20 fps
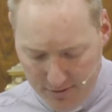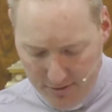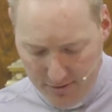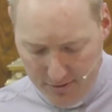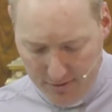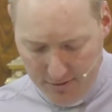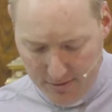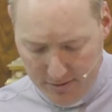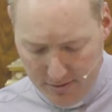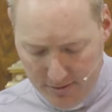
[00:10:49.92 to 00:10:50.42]

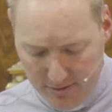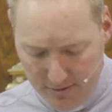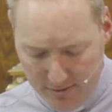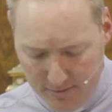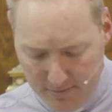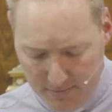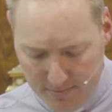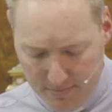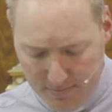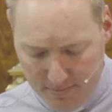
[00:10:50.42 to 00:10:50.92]

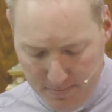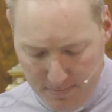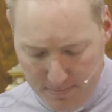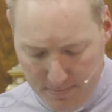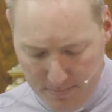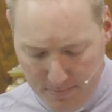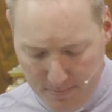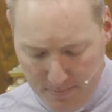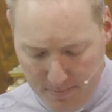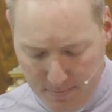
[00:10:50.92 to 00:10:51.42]

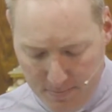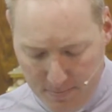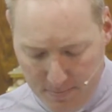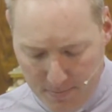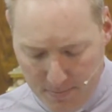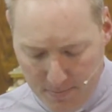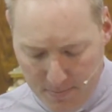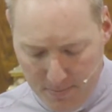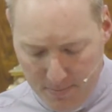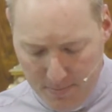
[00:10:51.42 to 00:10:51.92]

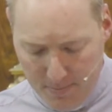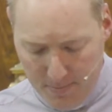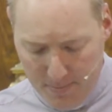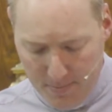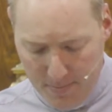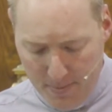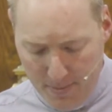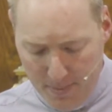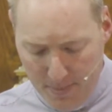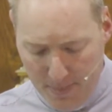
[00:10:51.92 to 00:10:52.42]

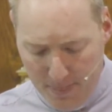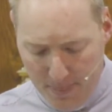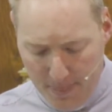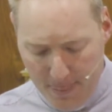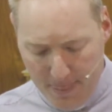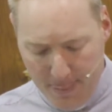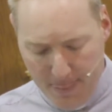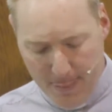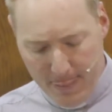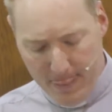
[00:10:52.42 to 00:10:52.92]

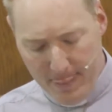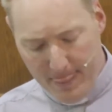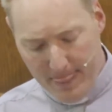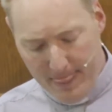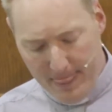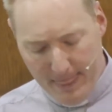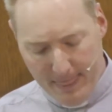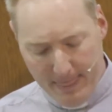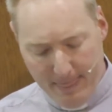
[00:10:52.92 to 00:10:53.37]
(silence)